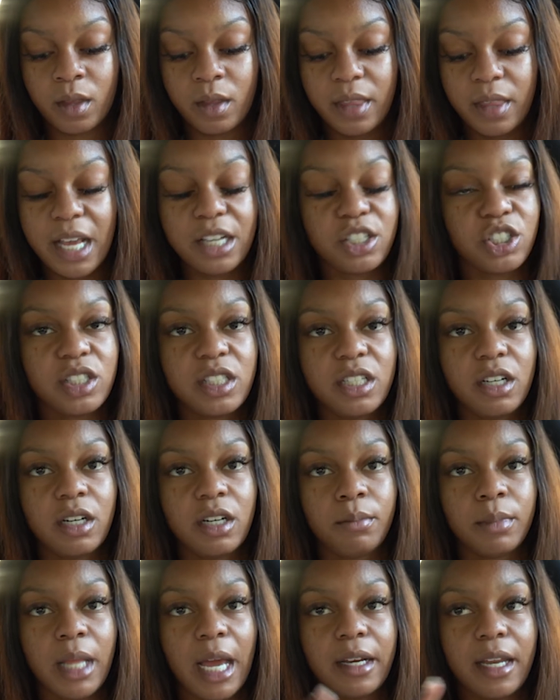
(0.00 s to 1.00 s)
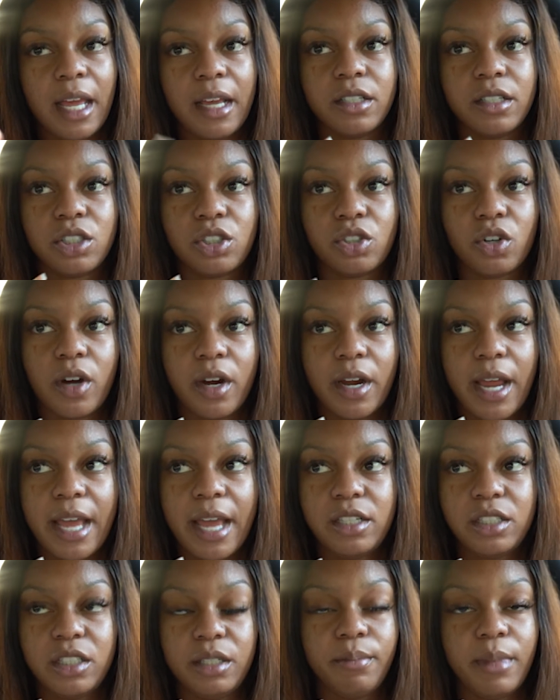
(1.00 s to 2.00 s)
that just tell them like they could start
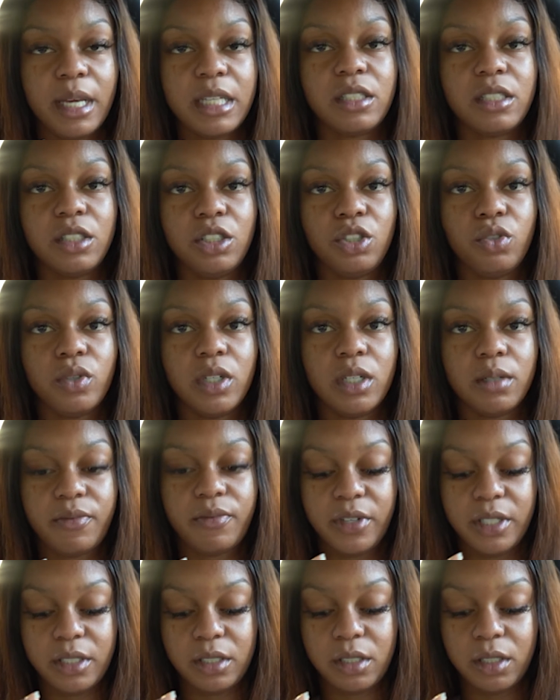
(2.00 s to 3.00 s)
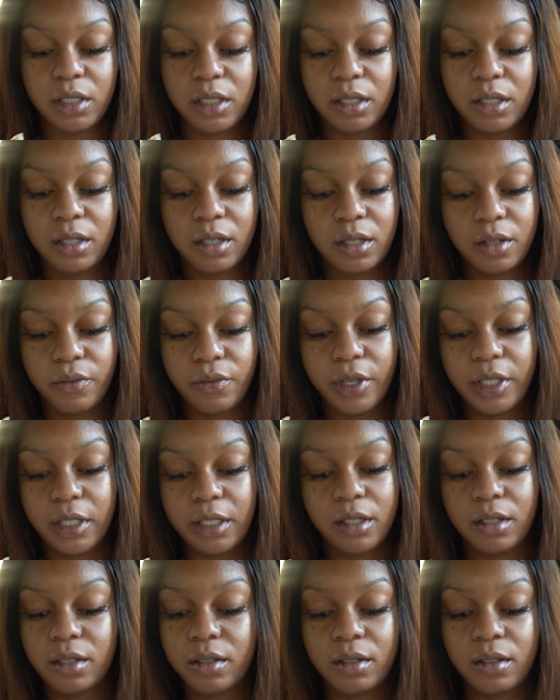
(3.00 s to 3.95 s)
actually messing you up physically, really.